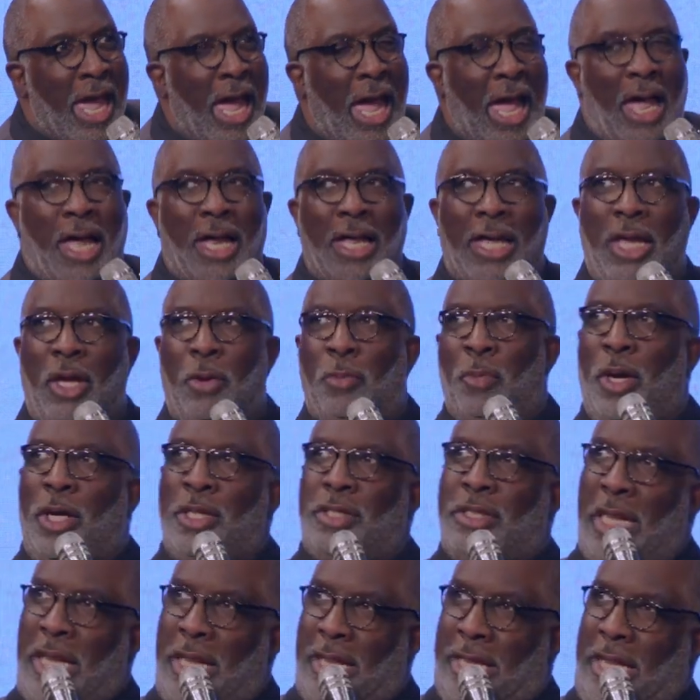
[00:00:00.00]
how he
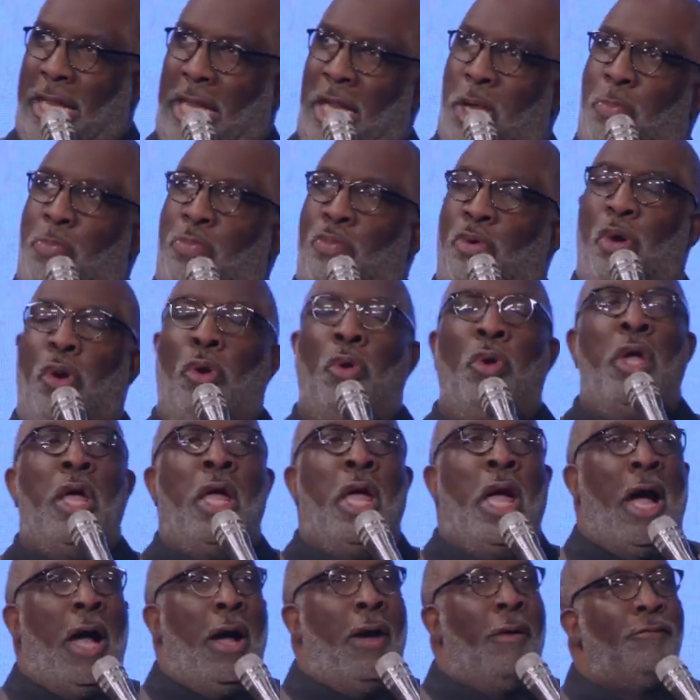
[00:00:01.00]
was a Hebrew
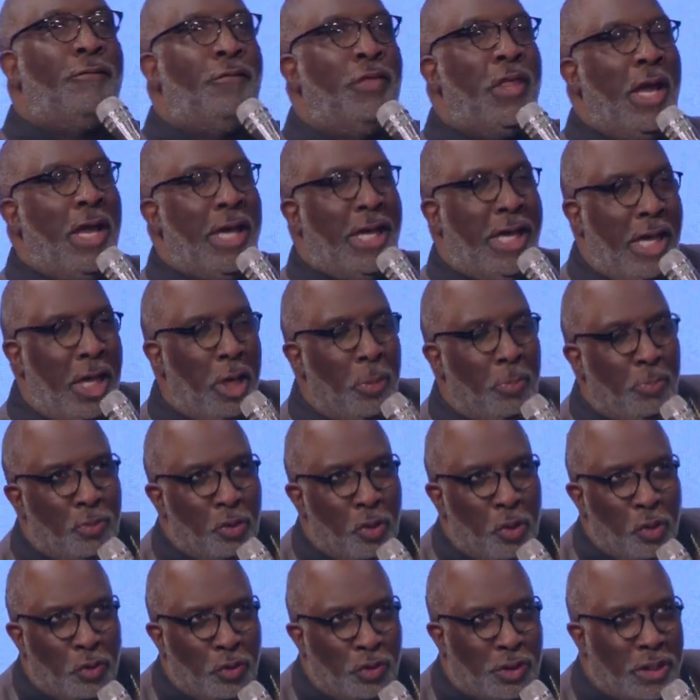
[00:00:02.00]
of the
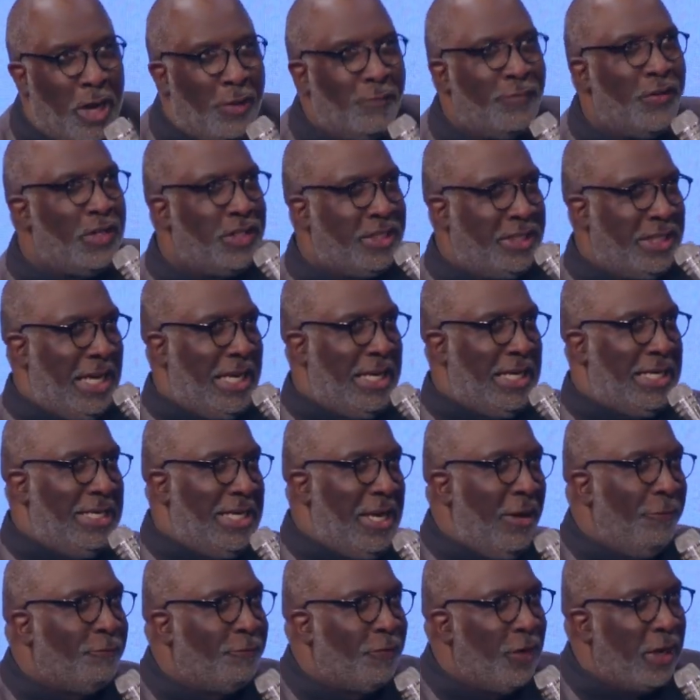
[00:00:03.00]
Hebrews of a
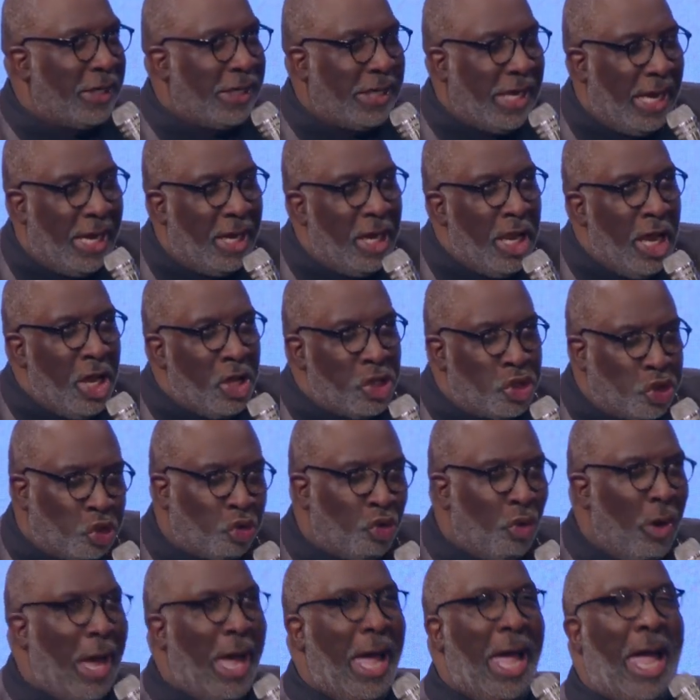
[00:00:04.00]
significant
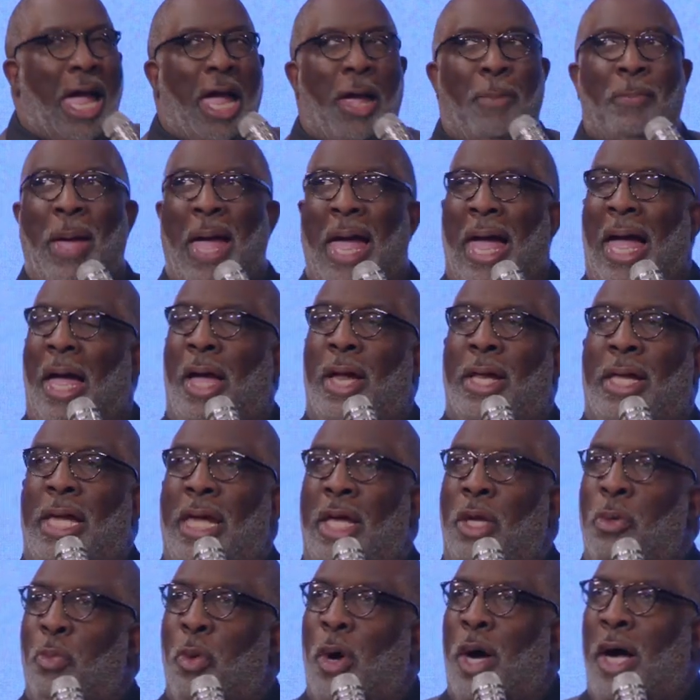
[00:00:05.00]
tribe, how
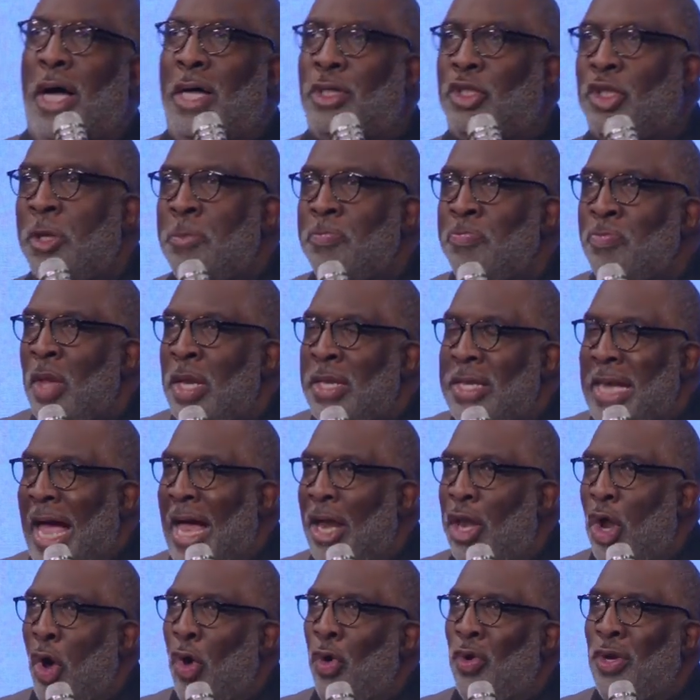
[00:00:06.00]
he was
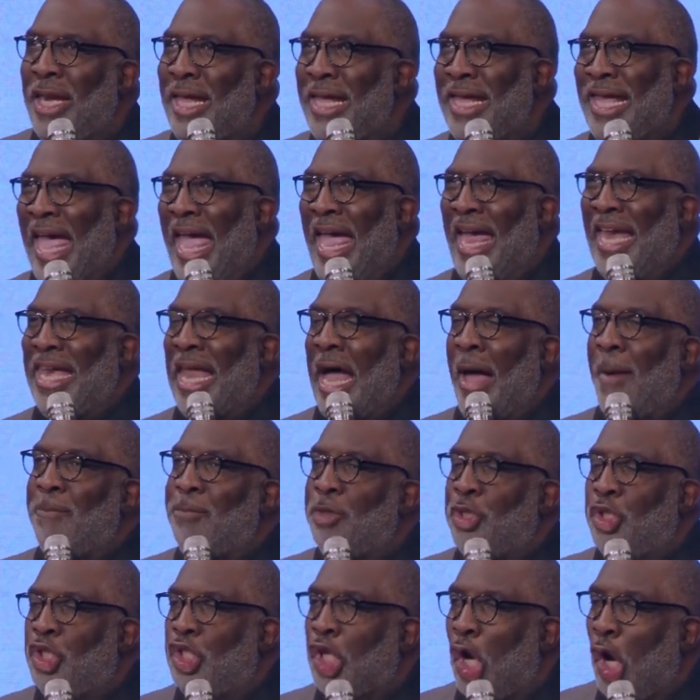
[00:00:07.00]
not only an
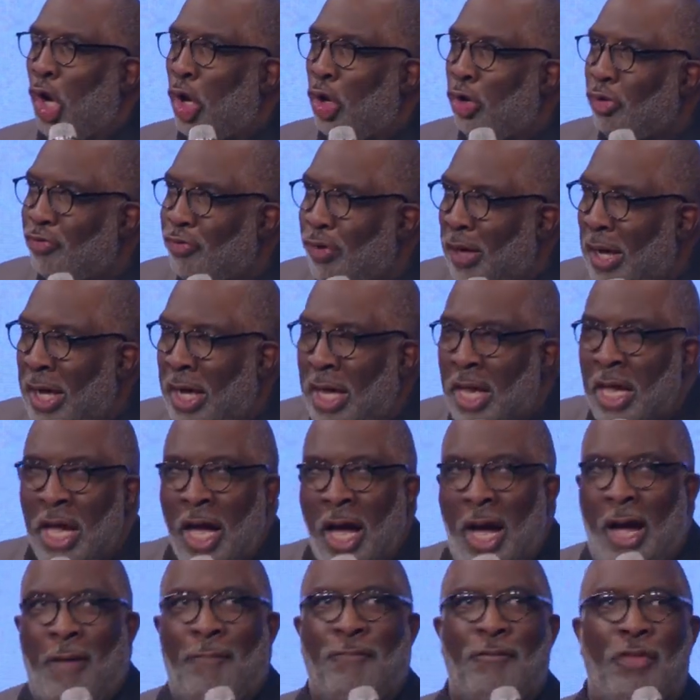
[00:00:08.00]
observer
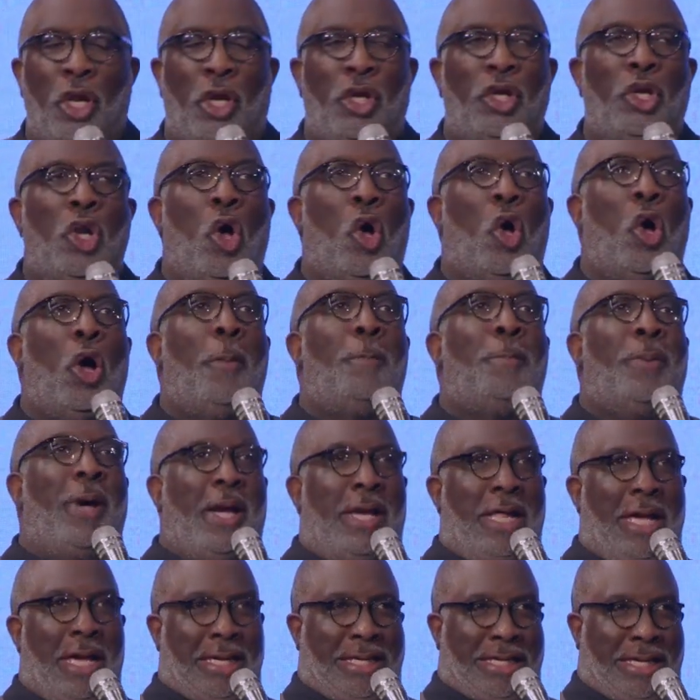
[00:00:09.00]
of the law,
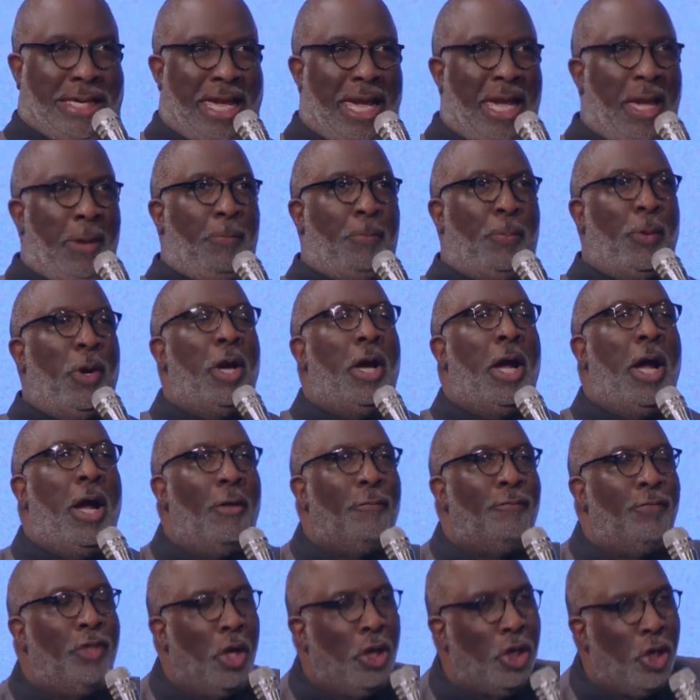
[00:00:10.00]
but a keeper
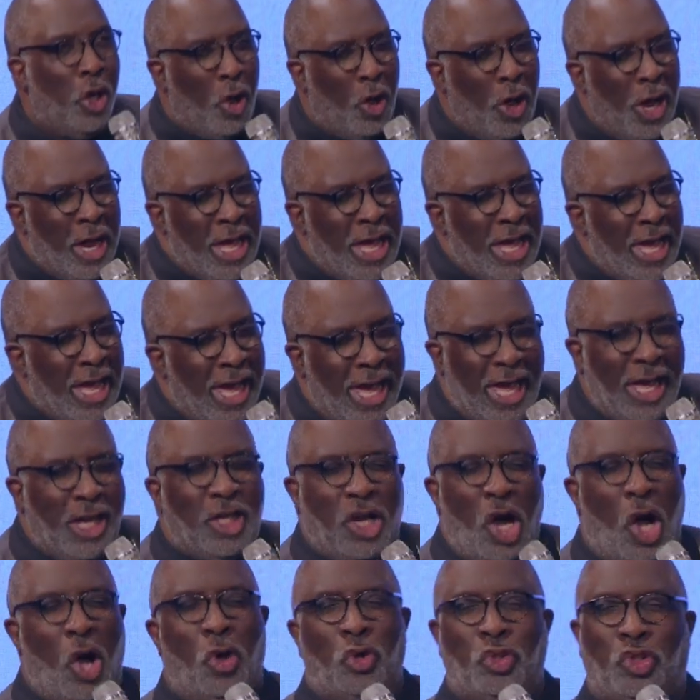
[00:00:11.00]
of the law. He
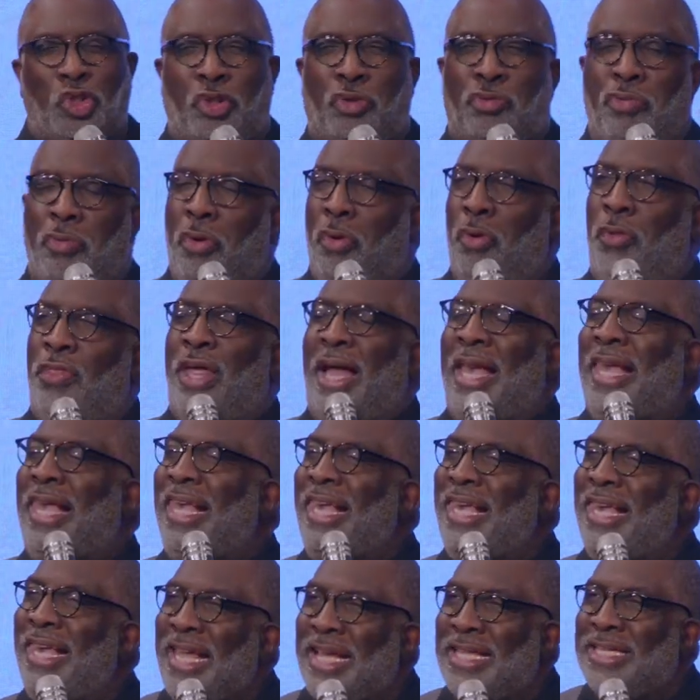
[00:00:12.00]
goes through the
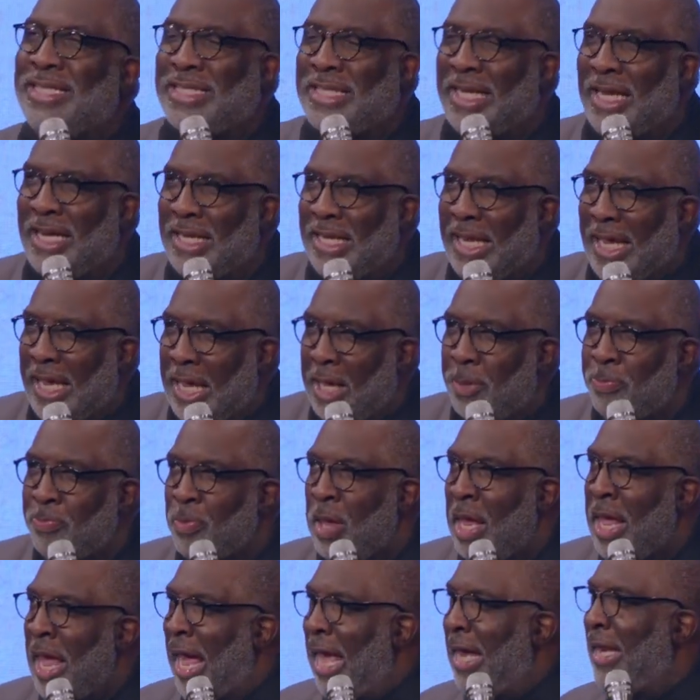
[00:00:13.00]
litany,
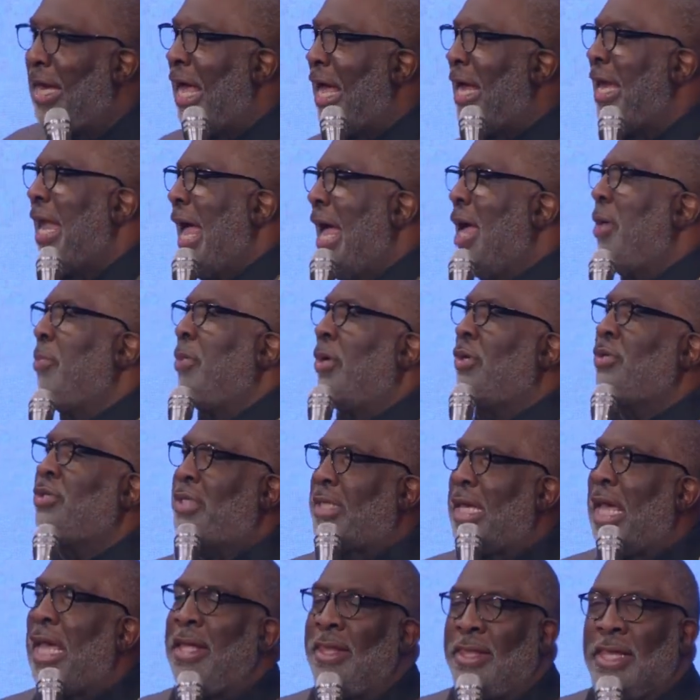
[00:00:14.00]
and I will
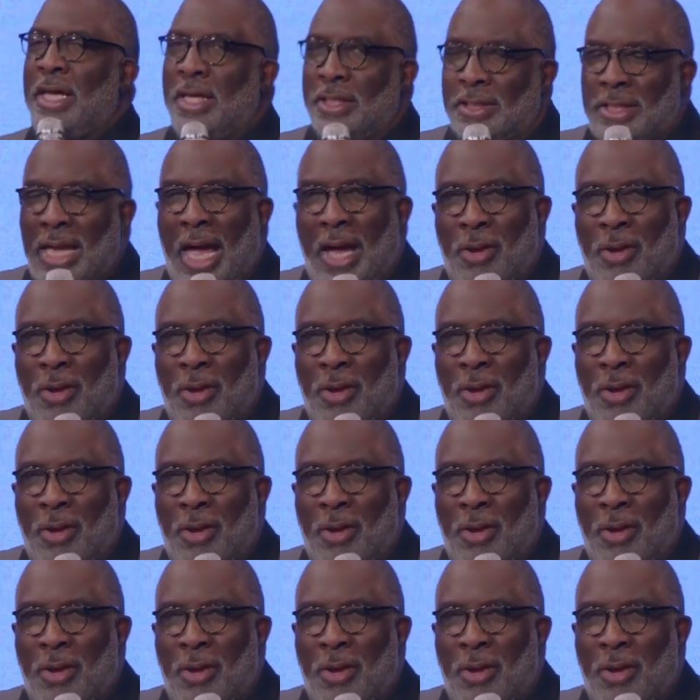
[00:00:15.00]
say this.